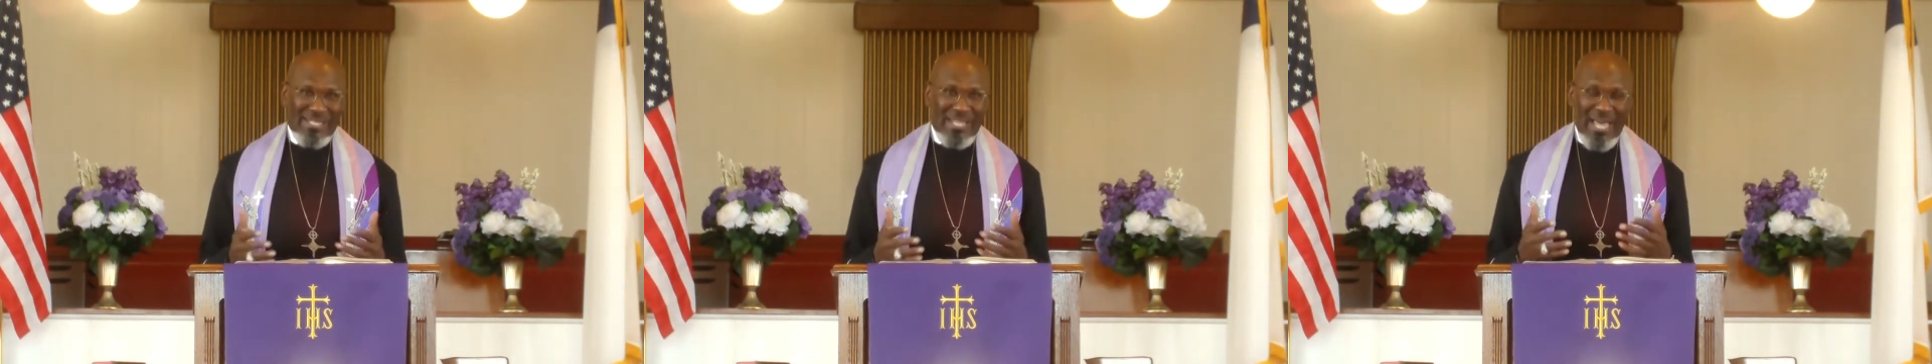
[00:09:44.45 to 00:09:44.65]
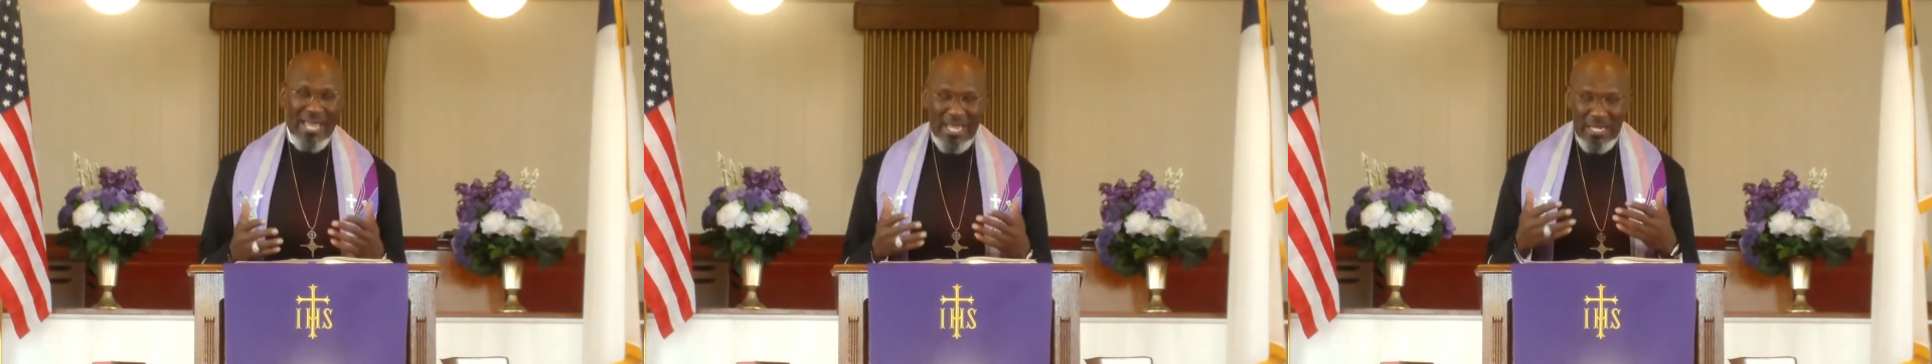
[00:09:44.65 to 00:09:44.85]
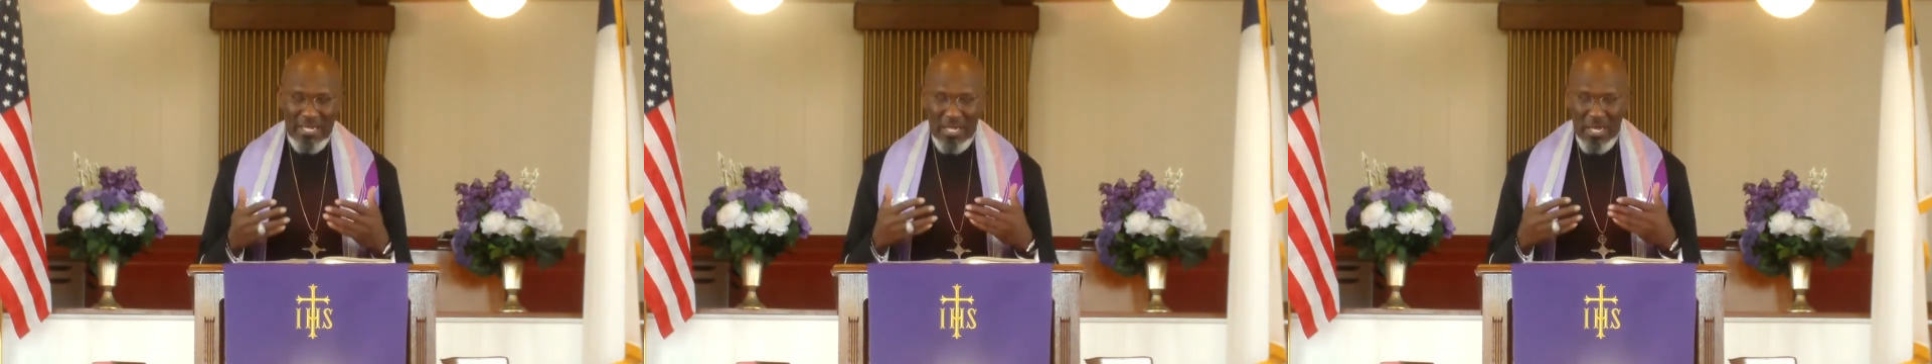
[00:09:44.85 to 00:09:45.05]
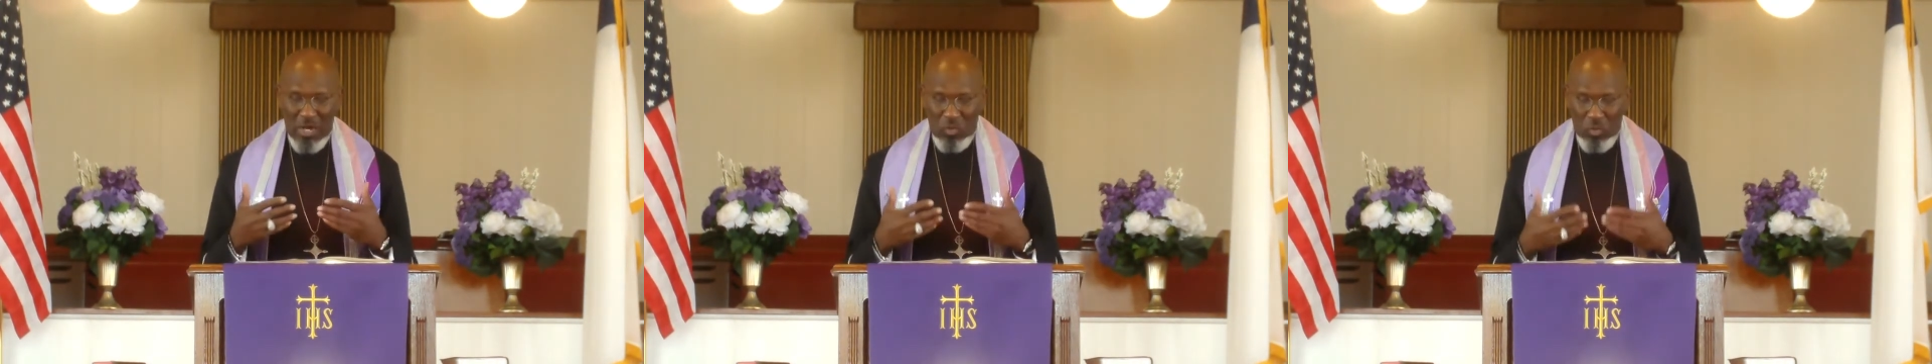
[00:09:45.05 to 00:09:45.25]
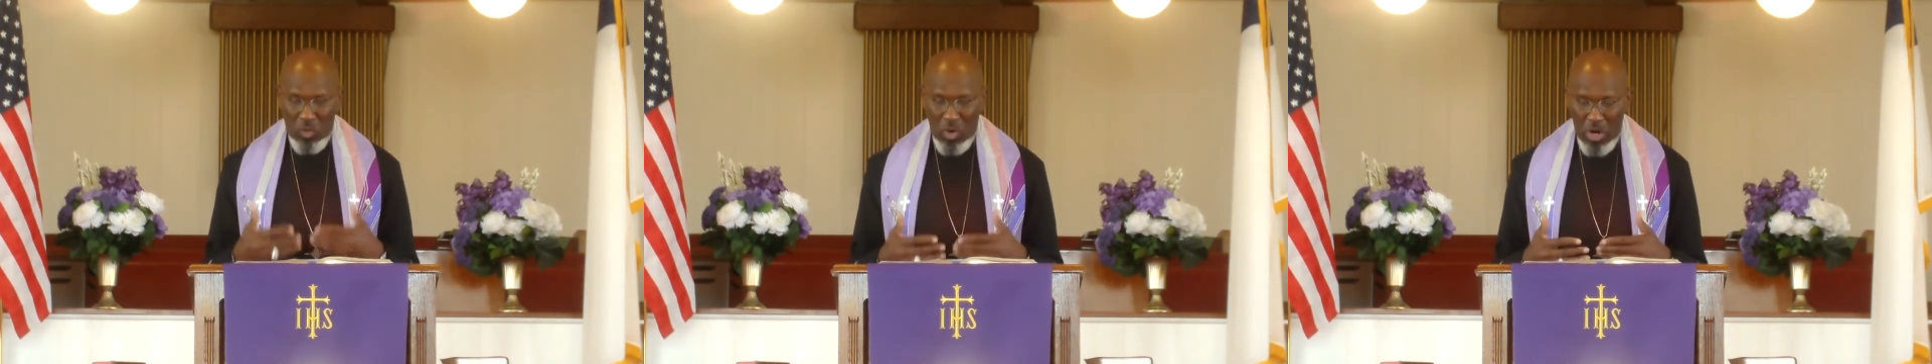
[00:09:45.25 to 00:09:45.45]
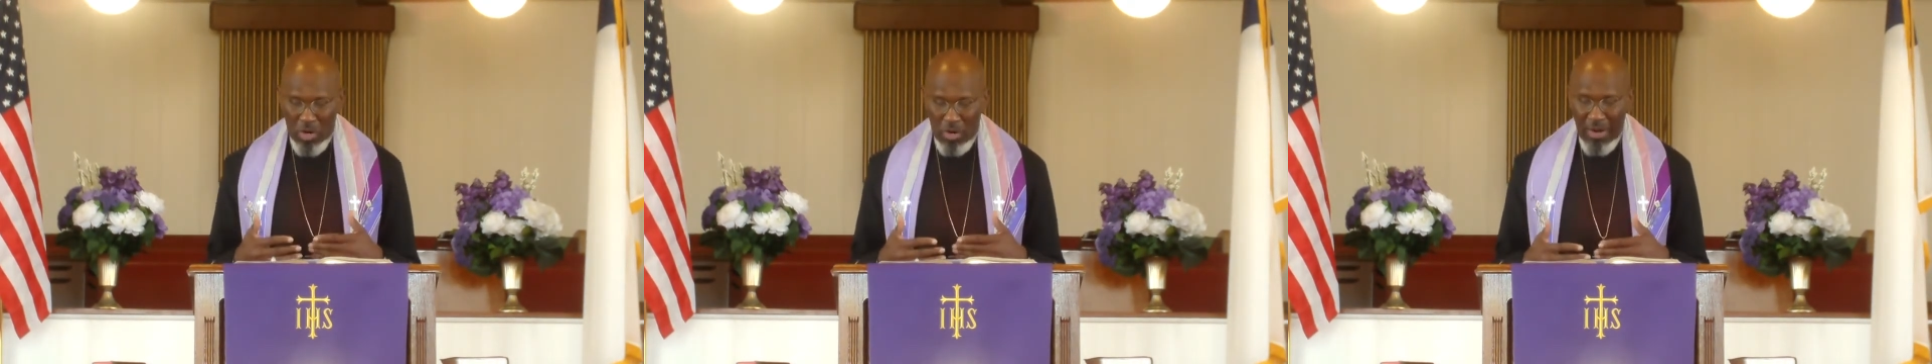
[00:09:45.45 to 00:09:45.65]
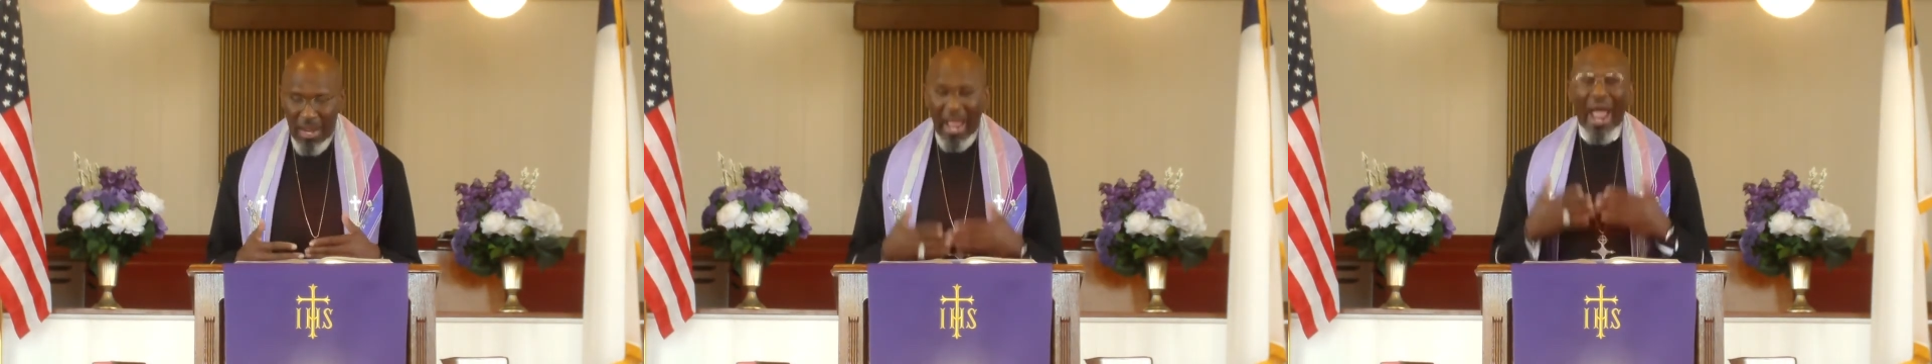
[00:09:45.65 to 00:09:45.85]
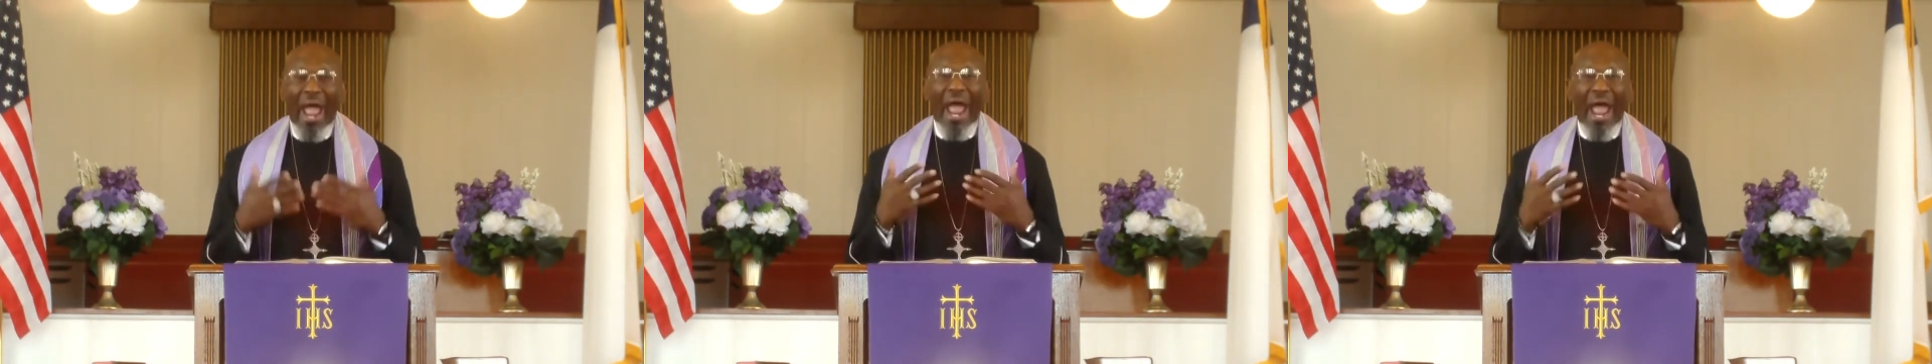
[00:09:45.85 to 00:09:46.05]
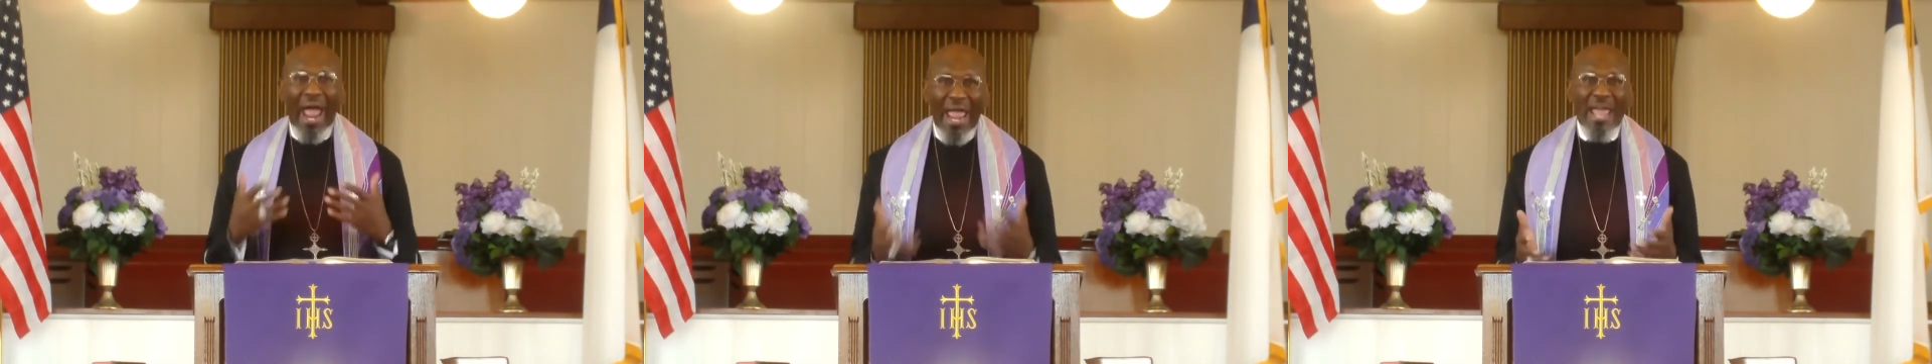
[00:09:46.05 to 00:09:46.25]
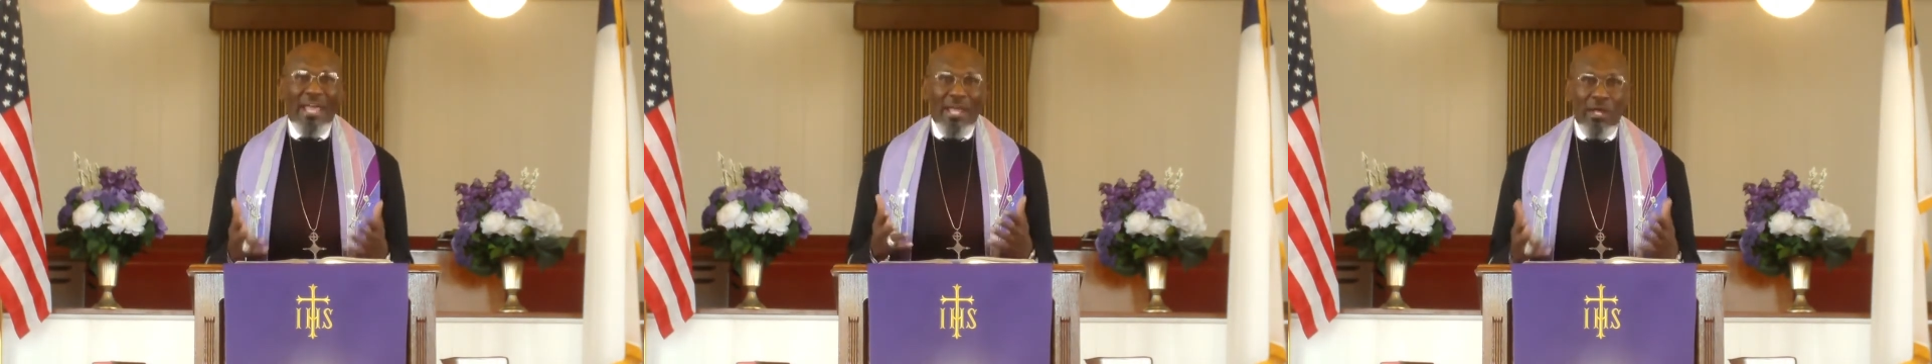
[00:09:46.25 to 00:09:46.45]
They were
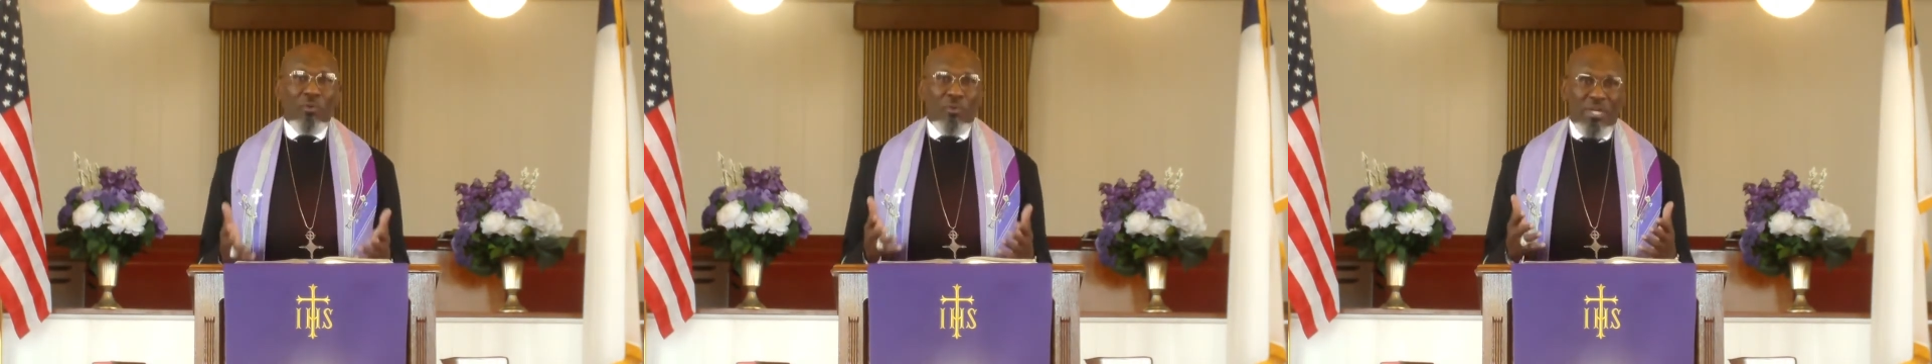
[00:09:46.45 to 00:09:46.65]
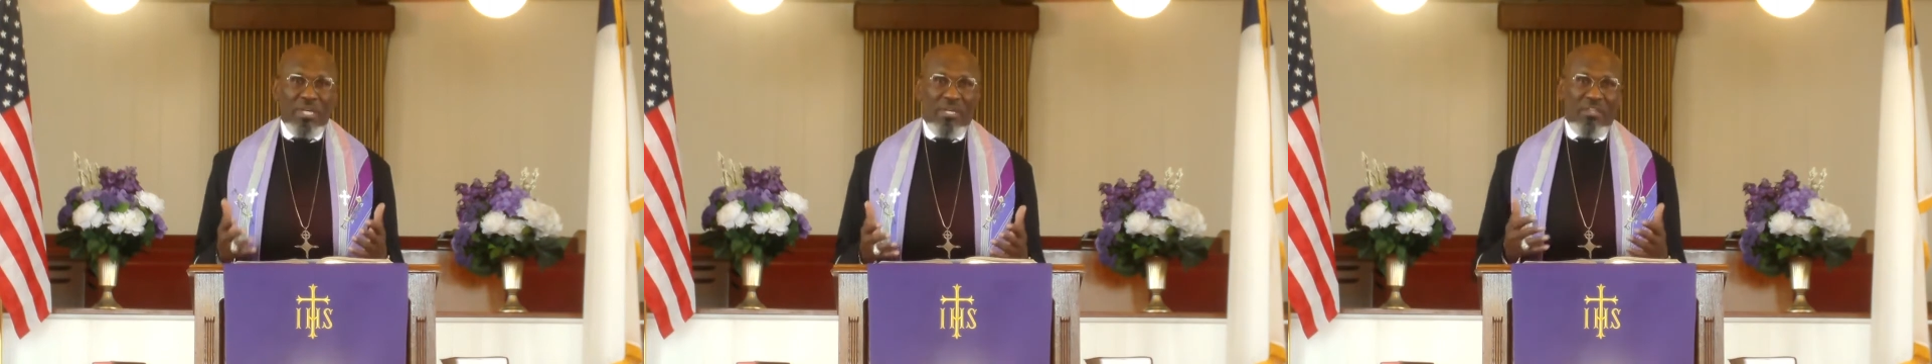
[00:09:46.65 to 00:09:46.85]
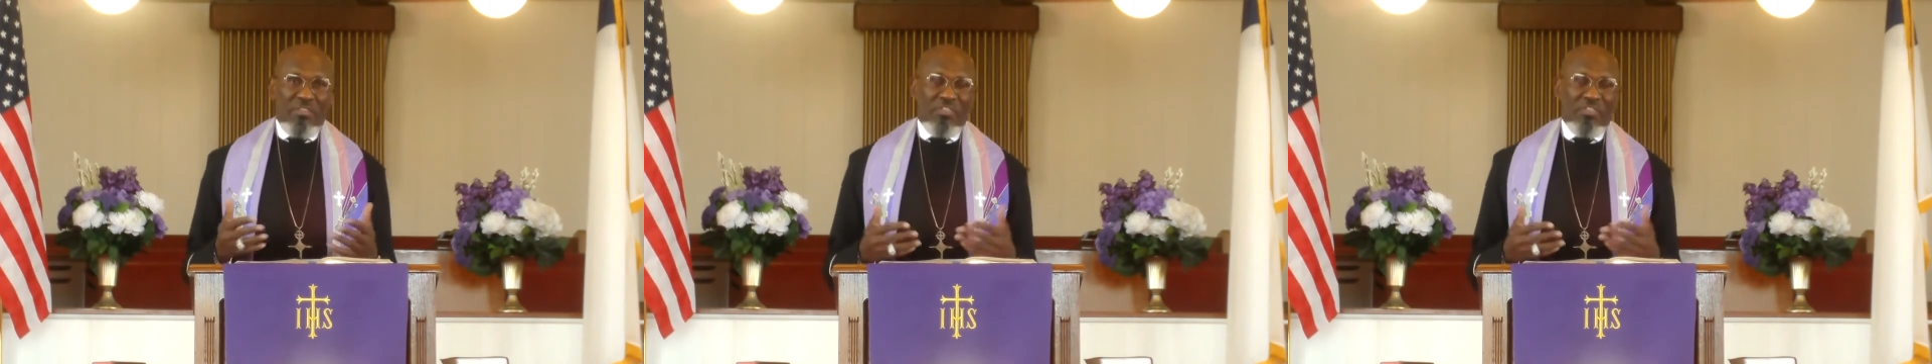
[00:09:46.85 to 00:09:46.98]
angry.